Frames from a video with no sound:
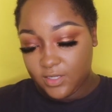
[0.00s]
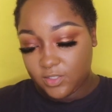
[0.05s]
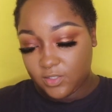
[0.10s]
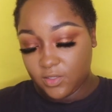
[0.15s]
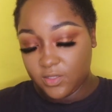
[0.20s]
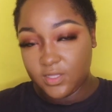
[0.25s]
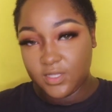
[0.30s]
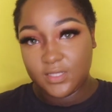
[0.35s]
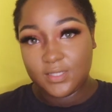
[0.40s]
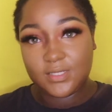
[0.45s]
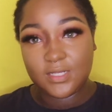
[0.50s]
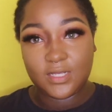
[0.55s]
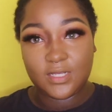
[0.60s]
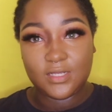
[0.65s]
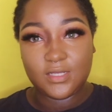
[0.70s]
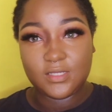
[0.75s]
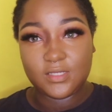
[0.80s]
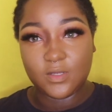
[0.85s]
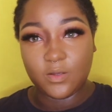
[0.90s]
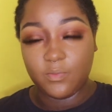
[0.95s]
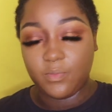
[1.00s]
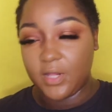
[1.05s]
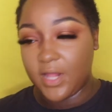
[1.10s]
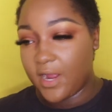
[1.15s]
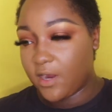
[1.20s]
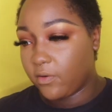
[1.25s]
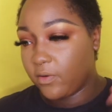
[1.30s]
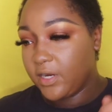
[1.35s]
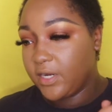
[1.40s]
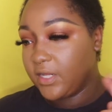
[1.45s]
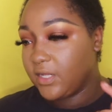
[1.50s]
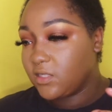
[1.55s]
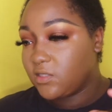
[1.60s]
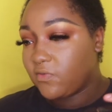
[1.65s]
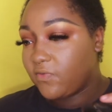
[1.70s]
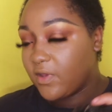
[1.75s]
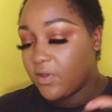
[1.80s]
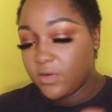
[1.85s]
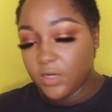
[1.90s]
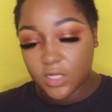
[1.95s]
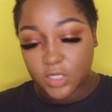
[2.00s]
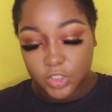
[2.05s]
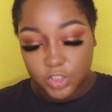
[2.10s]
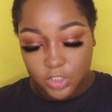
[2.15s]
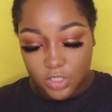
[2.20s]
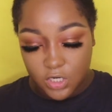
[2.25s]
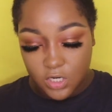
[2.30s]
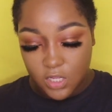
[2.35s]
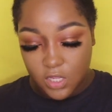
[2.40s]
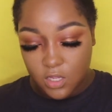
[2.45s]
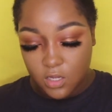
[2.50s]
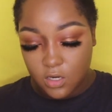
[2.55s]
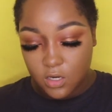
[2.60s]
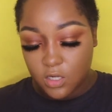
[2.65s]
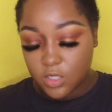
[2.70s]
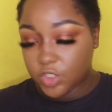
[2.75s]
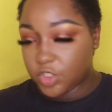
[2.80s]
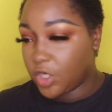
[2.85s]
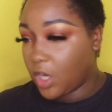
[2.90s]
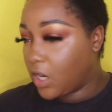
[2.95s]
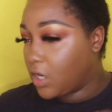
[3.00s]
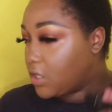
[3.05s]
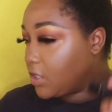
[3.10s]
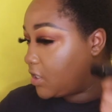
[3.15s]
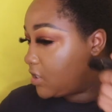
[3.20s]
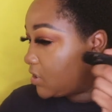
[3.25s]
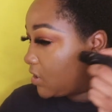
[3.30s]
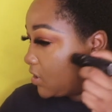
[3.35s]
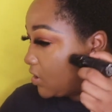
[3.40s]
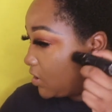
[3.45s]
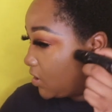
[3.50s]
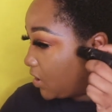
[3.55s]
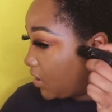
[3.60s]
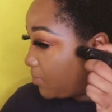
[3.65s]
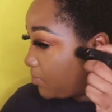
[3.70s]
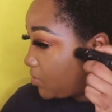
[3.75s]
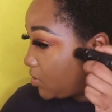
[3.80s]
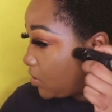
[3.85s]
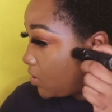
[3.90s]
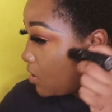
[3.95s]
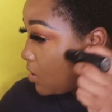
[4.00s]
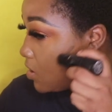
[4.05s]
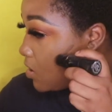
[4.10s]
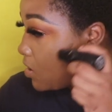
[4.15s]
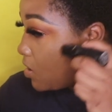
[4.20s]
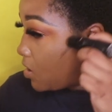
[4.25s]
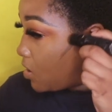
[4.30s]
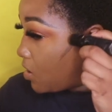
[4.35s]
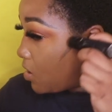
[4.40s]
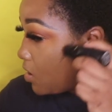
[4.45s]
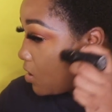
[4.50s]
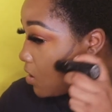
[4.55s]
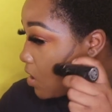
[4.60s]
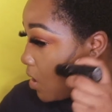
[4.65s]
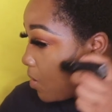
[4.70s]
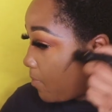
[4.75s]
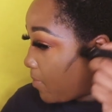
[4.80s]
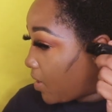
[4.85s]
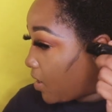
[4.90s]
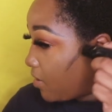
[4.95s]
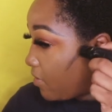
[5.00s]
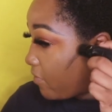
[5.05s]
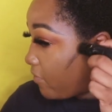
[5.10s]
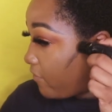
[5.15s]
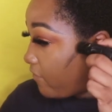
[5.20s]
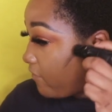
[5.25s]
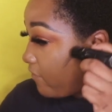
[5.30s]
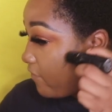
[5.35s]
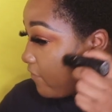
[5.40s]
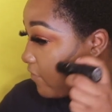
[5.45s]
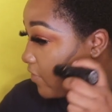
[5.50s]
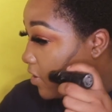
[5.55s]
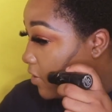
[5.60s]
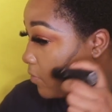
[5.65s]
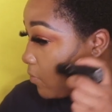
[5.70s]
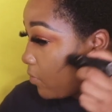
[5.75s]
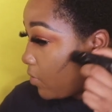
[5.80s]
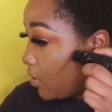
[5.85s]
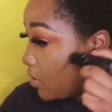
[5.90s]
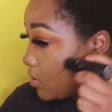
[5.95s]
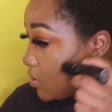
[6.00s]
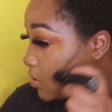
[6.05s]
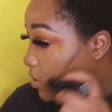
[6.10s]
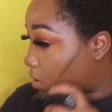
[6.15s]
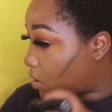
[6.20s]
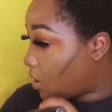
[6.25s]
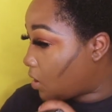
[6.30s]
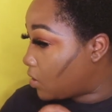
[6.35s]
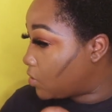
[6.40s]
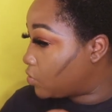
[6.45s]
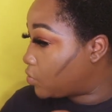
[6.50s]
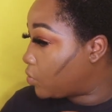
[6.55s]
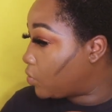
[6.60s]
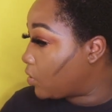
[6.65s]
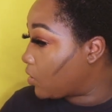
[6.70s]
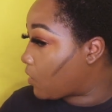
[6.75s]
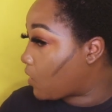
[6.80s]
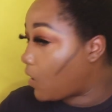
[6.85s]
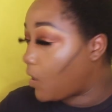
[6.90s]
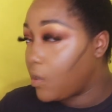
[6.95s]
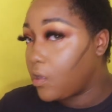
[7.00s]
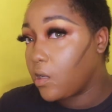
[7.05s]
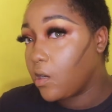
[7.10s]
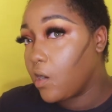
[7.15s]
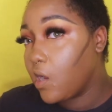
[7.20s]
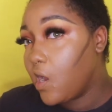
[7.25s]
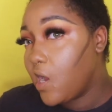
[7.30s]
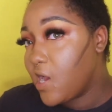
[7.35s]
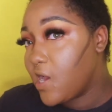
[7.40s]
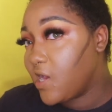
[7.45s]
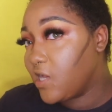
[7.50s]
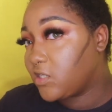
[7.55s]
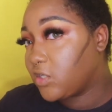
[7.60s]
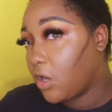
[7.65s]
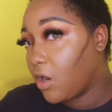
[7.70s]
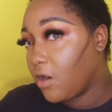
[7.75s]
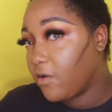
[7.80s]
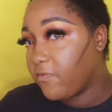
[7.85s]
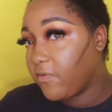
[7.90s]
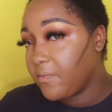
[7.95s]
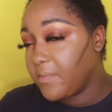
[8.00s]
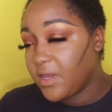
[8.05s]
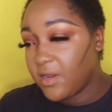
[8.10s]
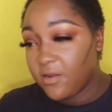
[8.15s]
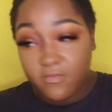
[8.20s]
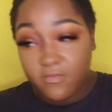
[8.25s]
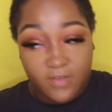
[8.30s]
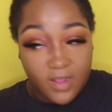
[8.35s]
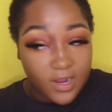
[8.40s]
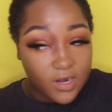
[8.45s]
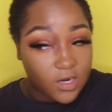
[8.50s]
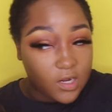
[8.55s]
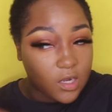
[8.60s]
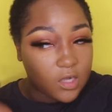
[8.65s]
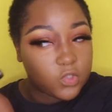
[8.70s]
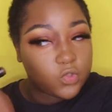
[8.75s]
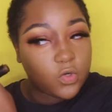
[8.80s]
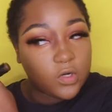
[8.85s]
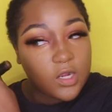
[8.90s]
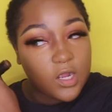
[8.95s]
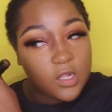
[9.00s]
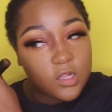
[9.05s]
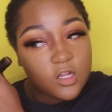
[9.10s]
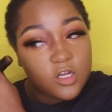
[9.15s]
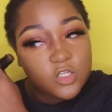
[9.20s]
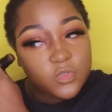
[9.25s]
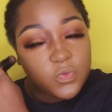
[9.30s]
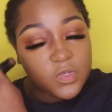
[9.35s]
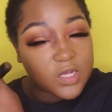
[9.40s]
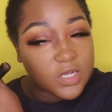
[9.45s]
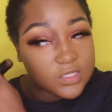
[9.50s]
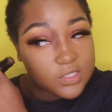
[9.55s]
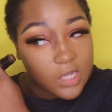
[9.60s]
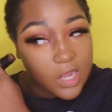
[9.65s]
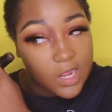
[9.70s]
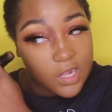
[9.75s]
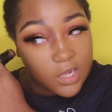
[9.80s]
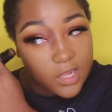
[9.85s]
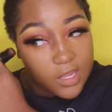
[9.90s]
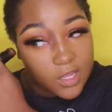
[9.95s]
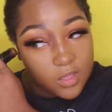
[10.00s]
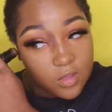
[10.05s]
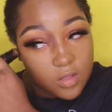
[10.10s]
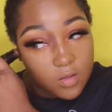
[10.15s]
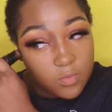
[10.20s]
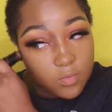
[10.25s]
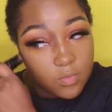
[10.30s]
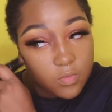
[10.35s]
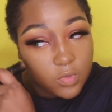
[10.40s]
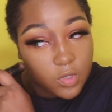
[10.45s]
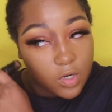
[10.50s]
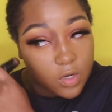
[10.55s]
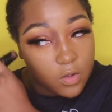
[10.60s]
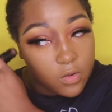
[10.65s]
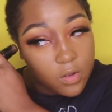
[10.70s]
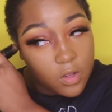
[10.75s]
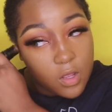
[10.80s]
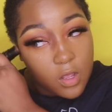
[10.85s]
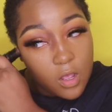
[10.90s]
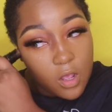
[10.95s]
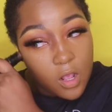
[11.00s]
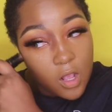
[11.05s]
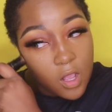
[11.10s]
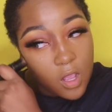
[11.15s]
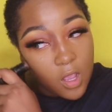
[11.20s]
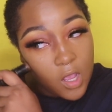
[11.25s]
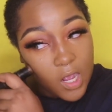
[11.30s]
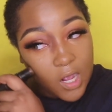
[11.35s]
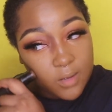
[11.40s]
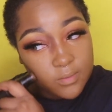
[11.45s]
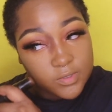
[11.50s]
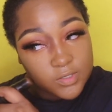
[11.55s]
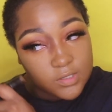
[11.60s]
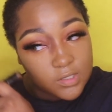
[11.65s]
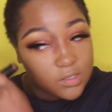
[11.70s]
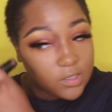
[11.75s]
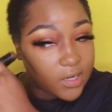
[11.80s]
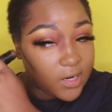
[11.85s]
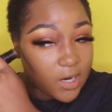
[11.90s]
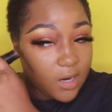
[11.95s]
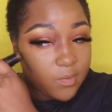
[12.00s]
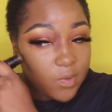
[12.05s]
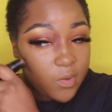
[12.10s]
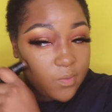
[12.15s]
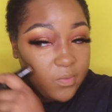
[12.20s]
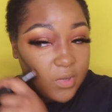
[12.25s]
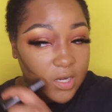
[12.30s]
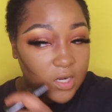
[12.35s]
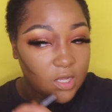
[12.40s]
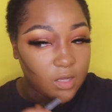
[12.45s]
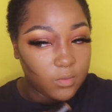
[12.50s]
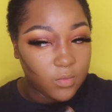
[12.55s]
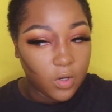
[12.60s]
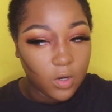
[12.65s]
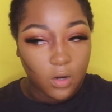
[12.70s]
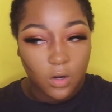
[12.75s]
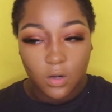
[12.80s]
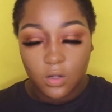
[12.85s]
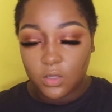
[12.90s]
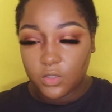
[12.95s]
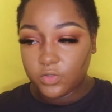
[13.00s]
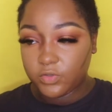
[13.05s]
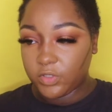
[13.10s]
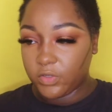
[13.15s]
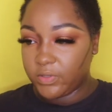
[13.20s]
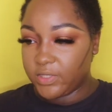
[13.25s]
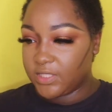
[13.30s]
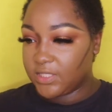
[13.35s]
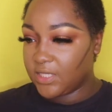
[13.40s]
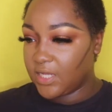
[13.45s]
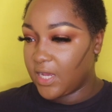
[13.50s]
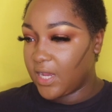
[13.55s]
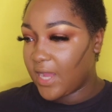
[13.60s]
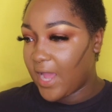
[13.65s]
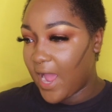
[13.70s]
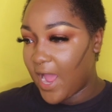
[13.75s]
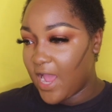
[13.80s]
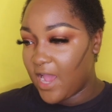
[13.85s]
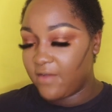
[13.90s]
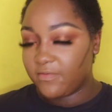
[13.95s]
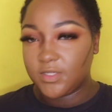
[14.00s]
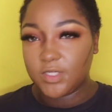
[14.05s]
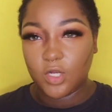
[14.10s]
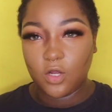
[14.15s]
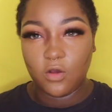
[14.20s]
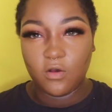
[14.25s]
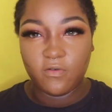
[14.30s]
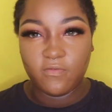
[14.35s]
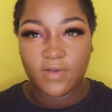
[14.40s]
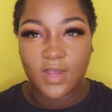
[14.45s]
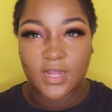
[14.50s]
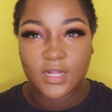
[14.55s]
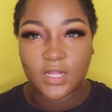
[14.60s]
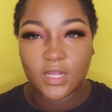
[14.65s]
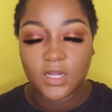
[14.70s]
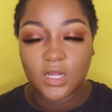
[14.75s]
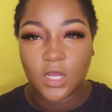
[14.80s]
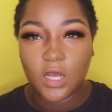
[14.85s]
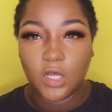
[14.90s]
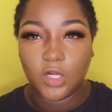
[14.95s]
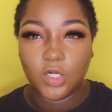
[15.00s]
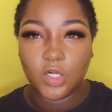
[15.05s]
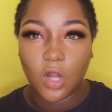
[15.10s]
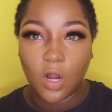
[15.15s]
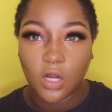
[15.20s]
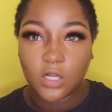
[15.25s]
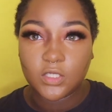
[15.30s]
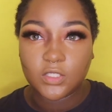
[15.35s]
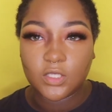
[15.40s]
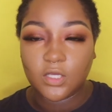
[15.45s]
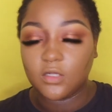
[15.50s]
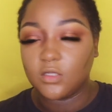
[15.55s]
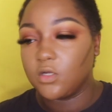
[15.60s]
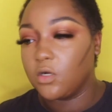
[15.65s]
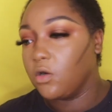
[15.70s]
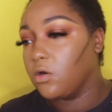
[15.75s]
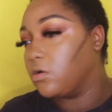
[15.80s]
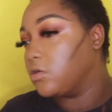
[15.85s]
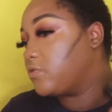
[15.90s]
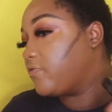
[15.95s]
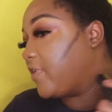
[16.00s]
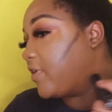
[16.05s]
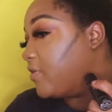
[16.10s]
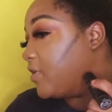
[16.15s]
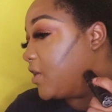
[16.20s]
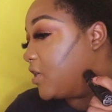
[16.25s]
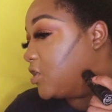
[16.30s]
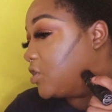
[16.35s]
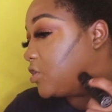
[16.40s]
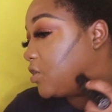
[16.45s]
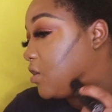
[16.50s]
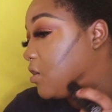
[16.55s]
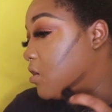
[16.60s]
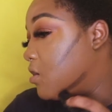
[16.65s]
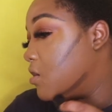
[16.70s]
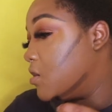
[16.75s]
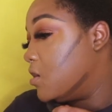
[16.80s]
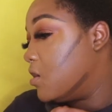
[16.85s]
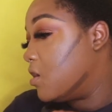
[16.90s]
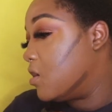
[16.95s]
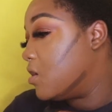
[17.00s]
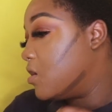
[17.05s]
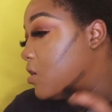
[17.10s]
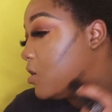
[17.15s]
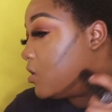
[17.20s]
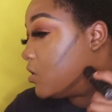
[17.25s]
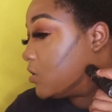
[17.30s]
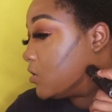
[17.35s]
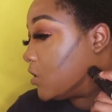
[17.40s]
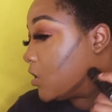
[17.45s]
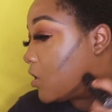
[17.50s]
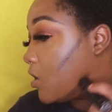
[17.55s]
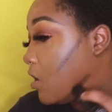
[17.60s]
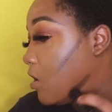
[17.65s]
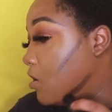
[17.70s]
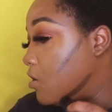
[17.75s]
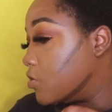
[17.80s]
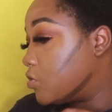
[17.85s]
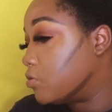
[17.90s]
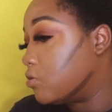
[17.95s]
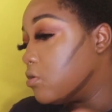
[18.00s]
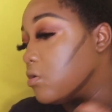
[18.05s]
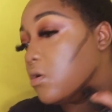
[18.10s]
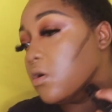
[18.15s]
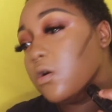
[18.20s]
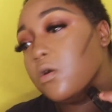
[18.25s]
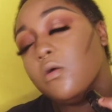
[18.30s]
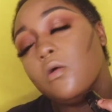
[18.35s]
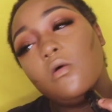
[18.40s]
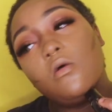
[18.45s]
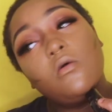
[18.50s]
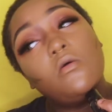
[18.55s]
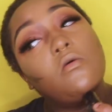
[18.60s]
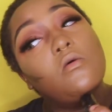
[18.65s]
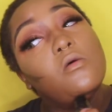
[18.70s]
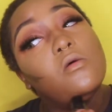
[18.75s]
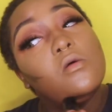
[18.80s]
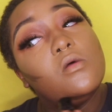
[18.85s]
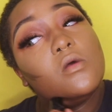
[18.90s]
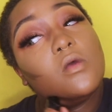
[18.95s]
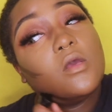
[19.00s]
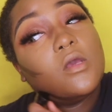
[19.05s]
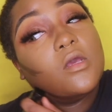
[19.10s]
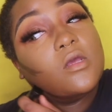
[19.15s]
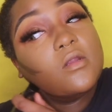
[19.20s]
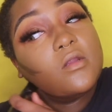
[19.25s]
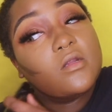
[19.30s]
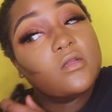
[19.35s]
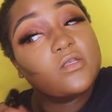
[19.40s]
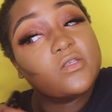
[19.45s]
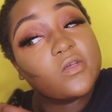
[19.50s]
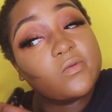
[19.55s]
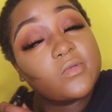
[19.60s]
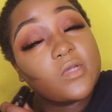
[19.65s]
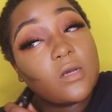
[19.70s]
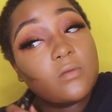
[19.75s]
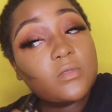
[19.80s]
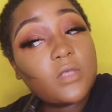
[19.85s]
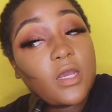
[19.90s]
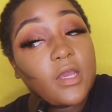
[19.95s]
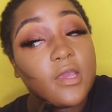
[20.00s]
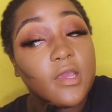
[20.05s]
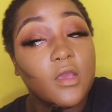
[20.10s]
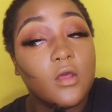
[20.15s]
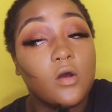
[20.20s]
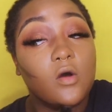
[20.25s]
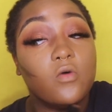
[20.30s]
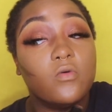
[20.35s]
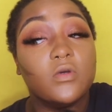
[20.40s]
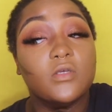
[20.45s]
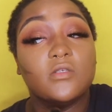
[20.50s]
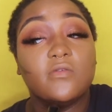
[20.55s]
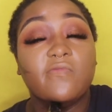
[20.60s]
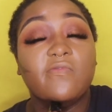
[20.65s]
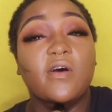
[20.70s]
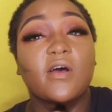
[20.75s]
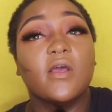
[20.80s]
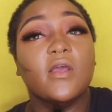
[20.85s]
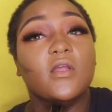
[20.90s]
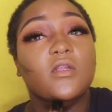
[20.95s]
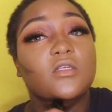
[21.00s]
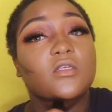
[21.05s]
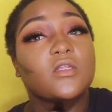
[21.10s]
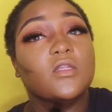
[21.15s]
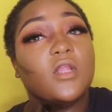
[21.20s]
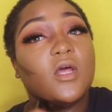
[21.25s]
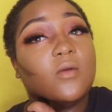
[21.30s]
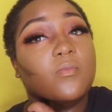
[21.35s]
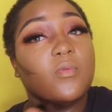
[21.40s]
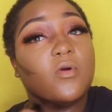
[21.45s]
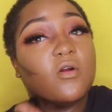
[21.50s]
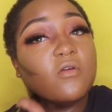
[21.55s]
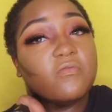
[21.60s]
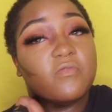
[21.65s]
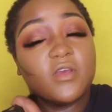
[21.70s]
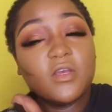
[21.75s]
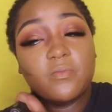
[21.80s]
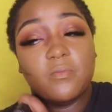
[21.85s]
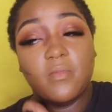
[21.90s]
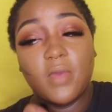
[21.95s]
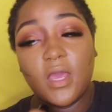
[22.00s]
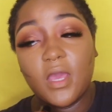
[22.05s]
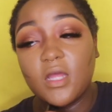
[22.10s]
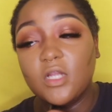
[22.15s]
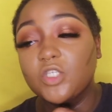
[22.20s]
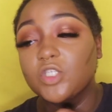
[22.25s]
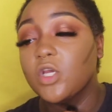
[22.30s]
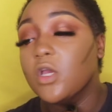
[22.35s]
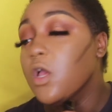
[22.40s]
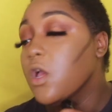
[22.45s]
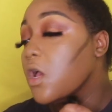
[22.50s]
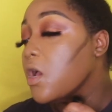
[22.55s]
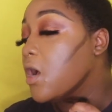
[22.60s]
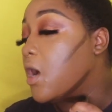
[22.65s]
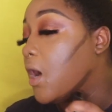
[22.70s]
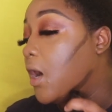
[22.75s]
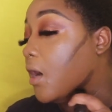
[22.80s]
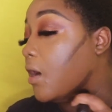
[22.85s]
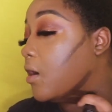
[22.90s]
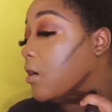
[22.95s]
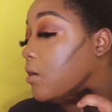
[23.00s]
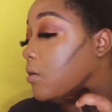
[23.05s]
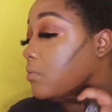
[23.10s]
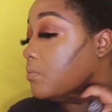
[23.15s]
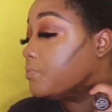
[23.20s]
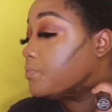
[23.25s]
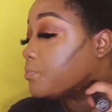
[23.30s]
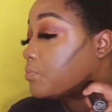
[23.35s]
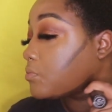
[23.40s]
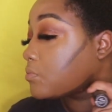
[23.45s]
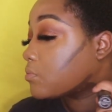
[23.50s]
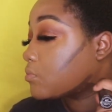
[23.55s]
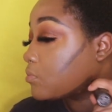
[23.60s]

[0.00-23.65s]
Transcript: So this is Black Radiance Foundation in Chocolate Dipped. My favorite contour color. It's hard for find contour colors because I like them, you know, I'm a medium girl, so it's like I have to go find like a dark skinned girl's foundation to contour, and sometimes I can't always find that perfect match. And